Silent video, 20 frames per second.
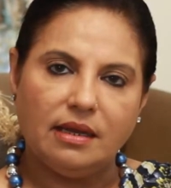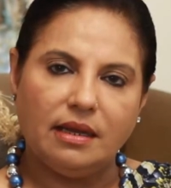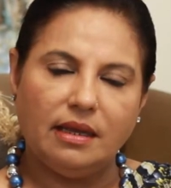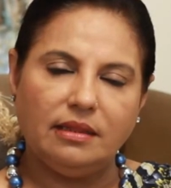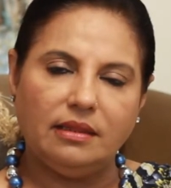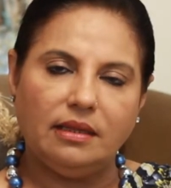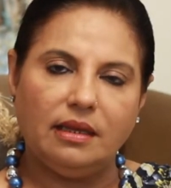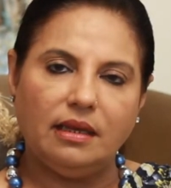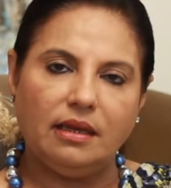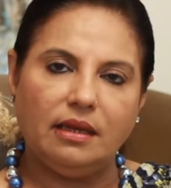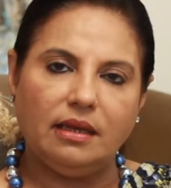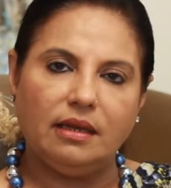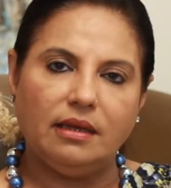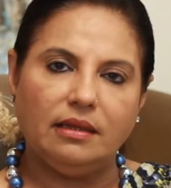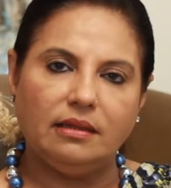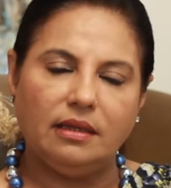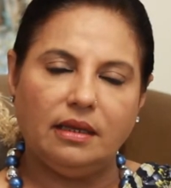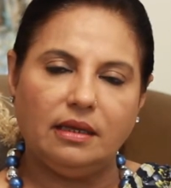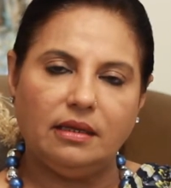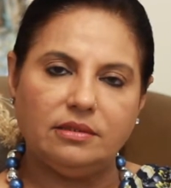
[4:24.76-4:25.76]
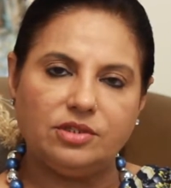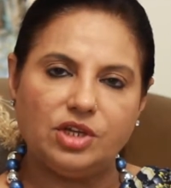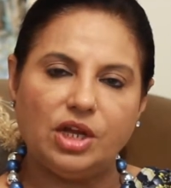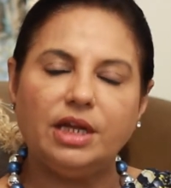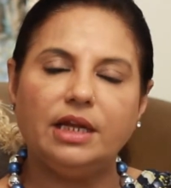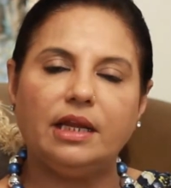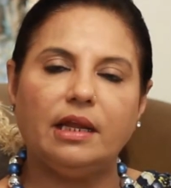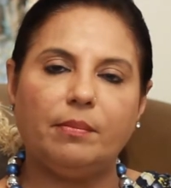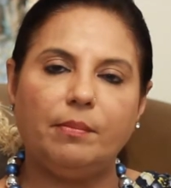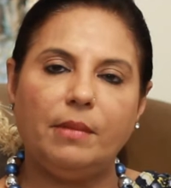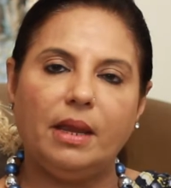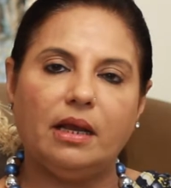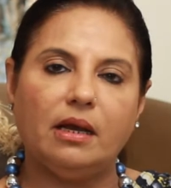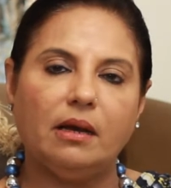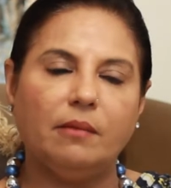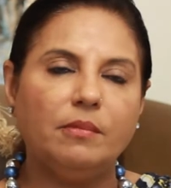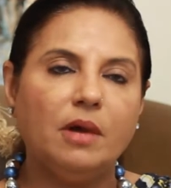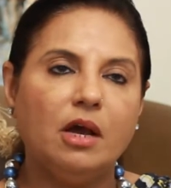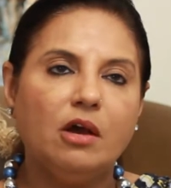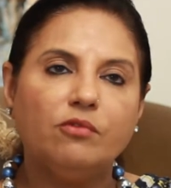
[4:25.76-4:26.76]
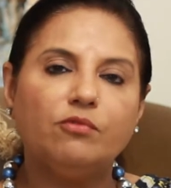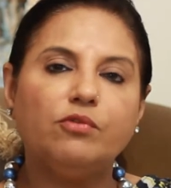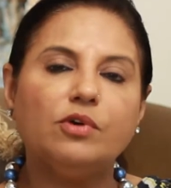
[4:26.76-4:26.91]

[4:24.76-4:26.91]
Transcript: in the in the genetic makeup